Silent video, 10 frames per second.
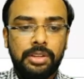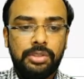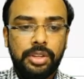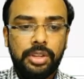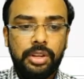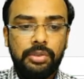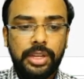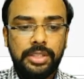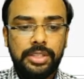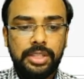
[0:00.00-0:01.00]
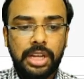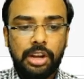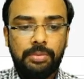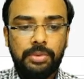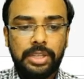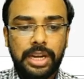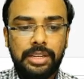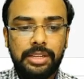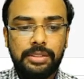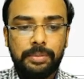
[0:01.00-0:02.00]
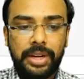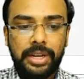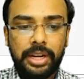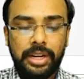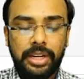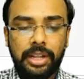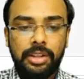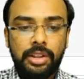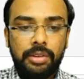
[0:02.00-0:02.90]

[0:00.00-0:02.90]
So here you can see the output, that is metadata.